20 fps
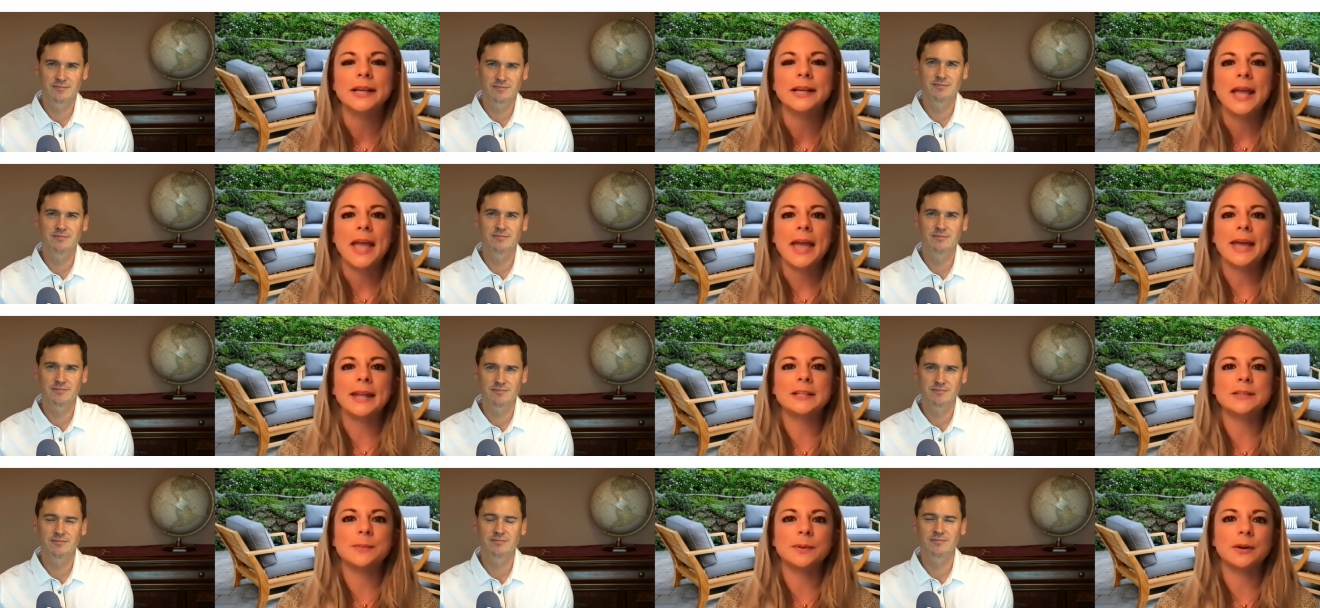Speaker 1: and
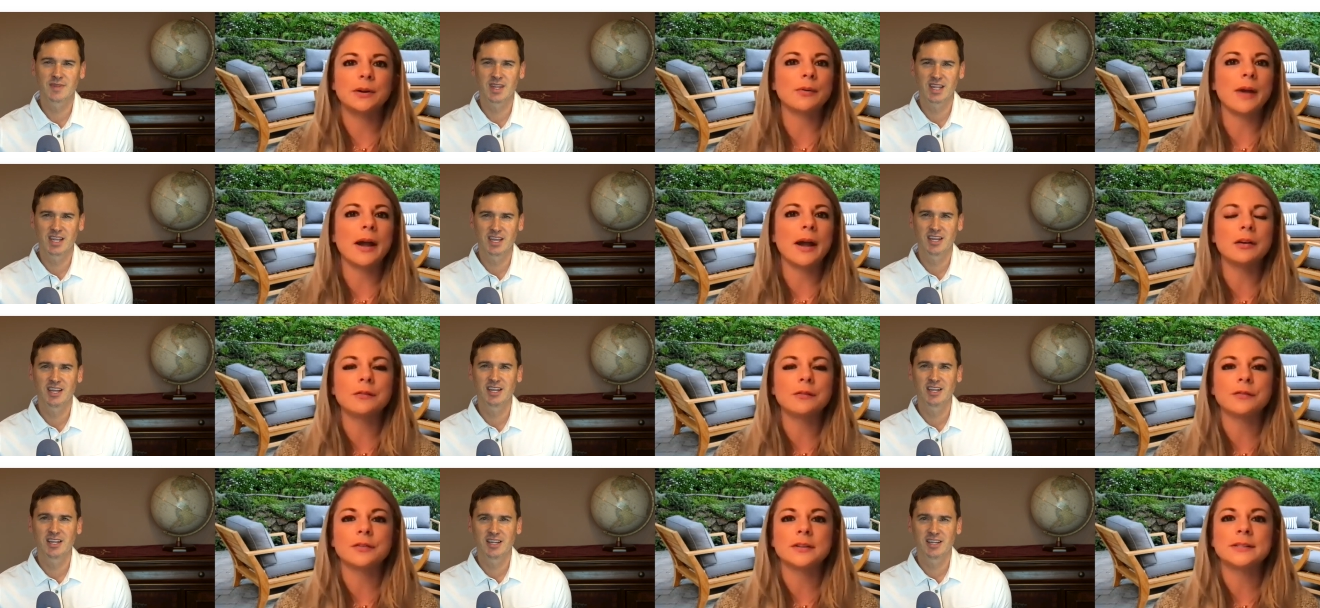it's been around
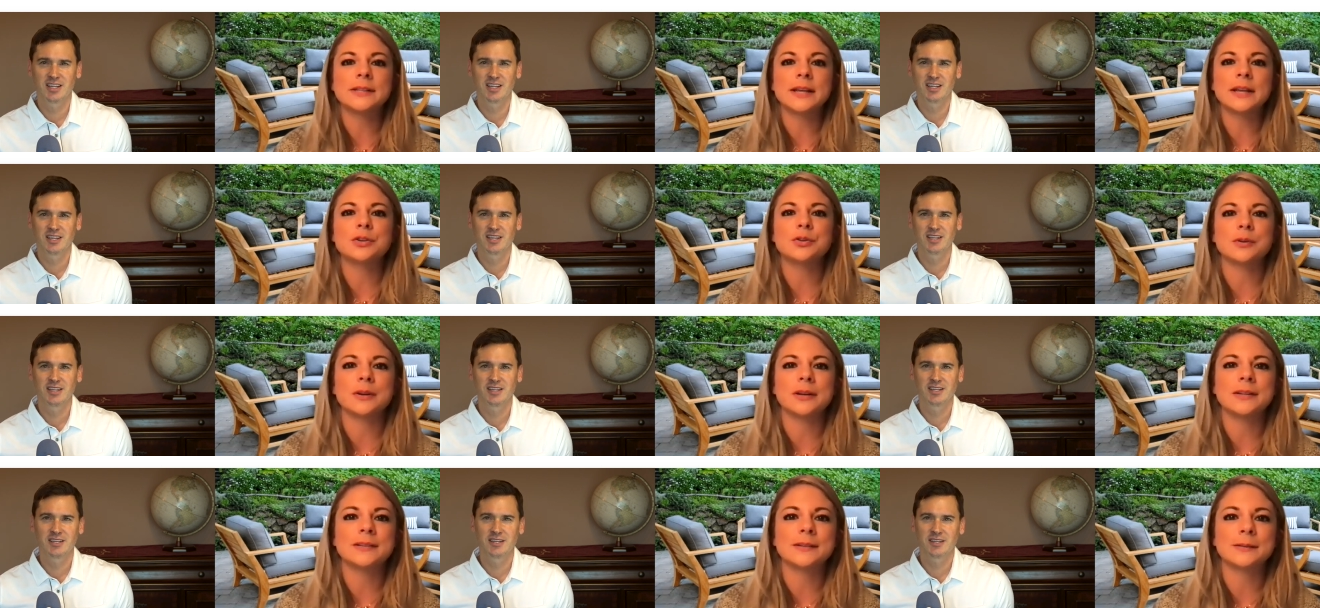for
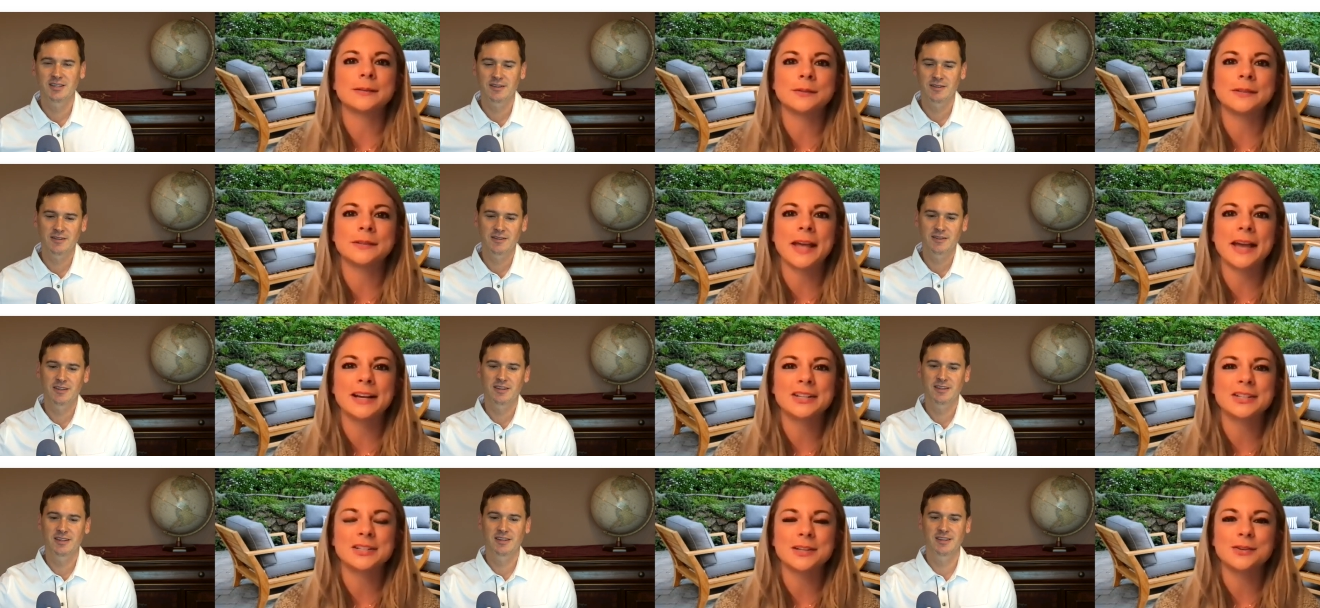centuries. It was
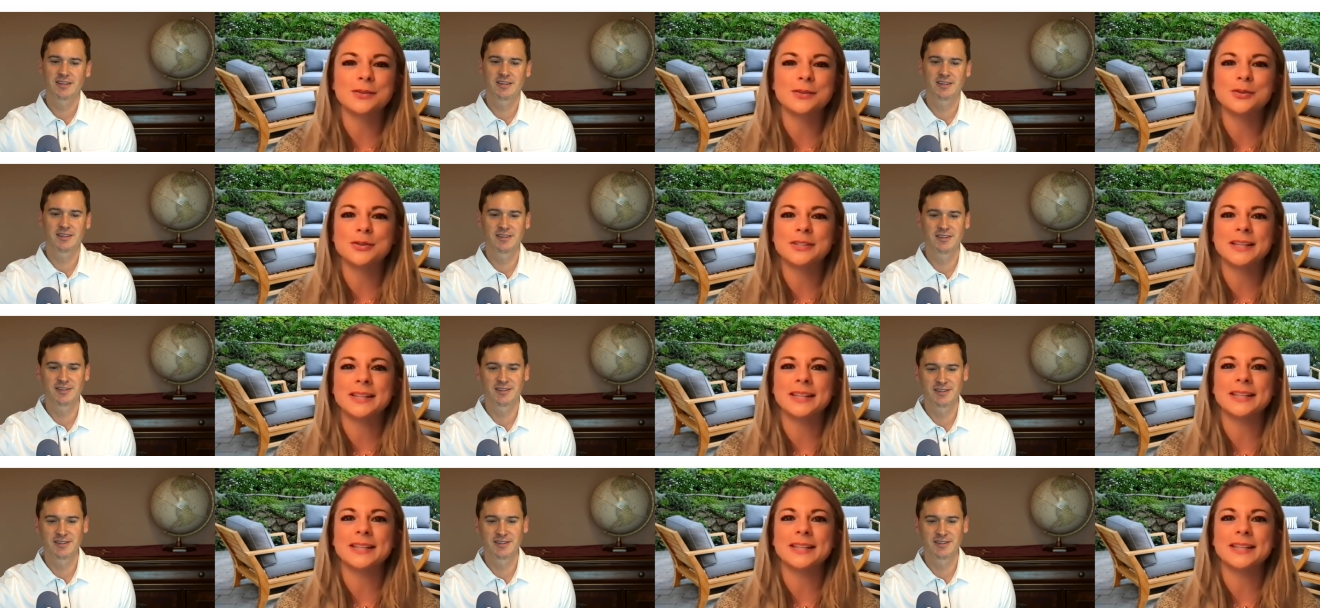actually used in the